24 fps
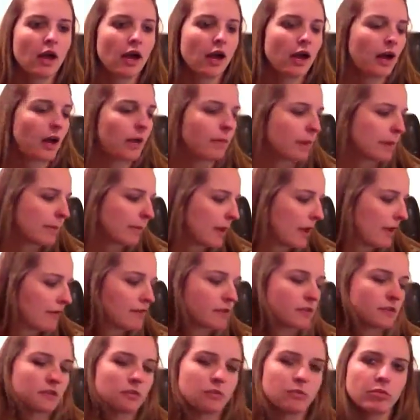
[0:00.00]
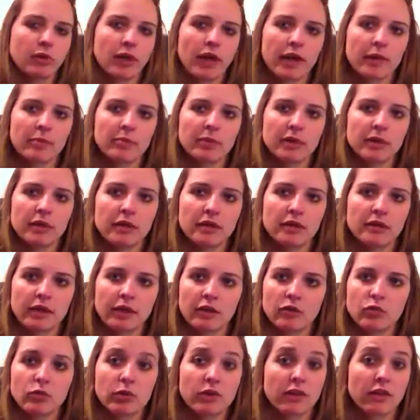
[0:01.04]
I'm having some black bean,
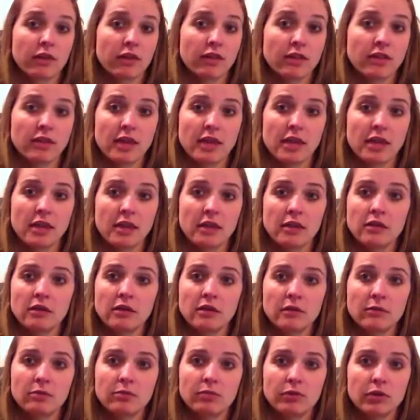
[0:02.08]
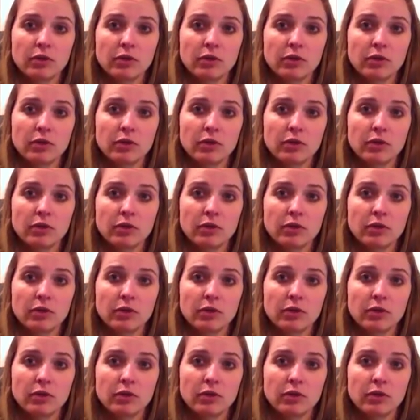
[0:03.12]
like really thin